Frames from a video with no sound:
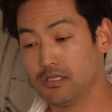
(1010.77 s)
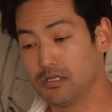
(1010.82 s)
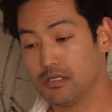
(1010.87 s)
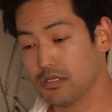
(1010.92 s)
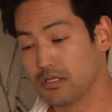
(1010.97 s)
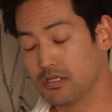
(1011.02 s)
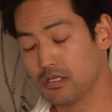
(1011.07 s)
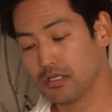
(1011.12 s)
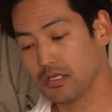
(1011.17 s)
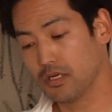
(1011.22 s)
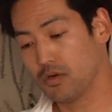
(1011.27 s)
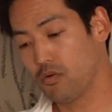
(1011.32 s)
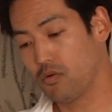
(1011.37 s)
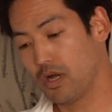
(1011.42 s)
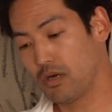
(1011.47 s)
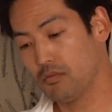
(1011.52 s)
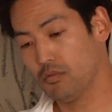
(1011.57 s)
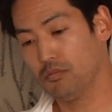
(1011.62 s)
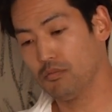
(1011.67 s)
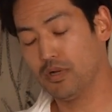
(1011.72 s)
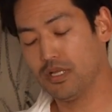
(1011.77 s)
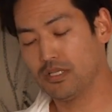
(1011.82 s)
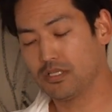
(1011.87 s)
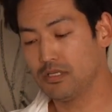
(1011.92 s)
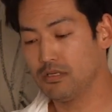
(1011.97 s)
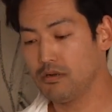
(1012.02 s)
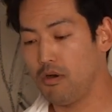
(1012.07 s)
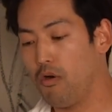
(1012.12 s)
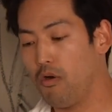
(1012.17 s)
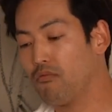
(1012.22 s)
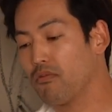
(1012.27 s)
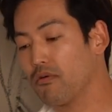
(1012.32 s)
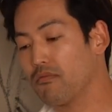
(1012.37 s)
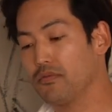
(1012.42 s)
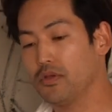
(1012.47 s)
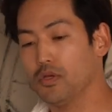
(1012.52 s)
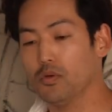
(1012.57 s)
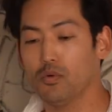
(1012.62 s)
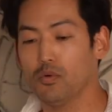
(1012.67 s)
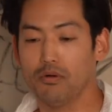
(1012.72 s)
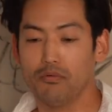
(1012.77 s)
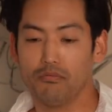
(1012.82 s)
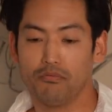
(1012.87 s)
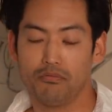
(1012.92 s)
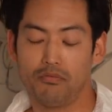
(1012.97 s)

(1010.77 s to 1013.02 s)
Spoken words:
just this incredible, it's an overview of